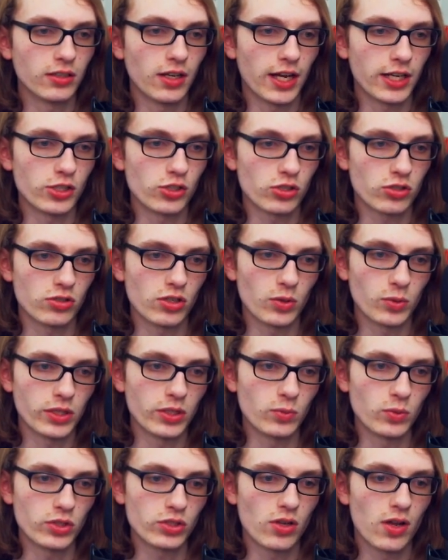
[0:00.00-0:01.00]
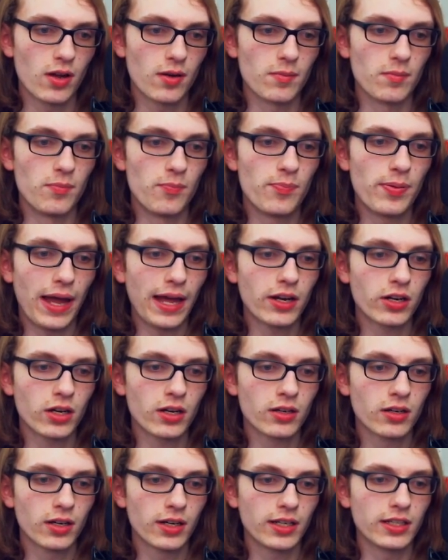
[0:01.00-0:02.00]
I just know he was better.
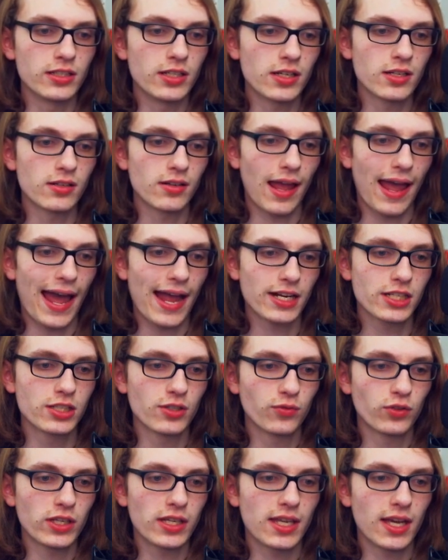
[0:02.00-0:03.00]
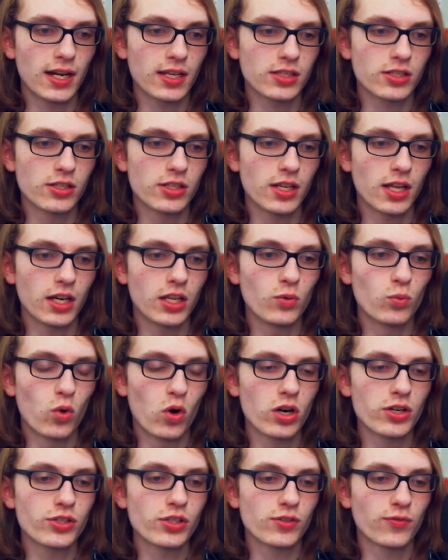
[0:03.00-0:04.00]
He didn't actively get us into any
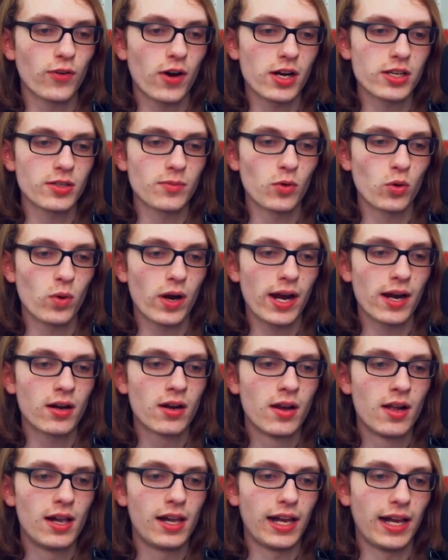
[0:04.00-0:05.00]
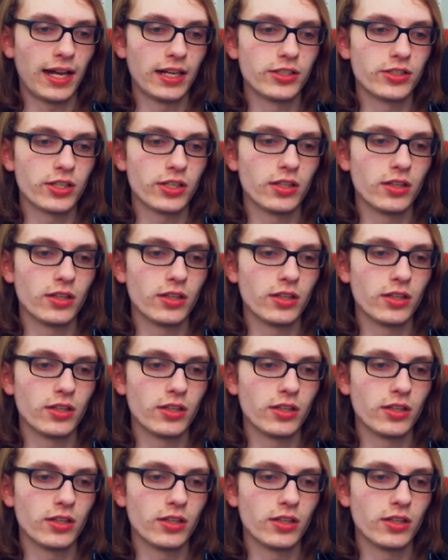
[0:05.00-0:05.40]
wars, as far as I'm aware, and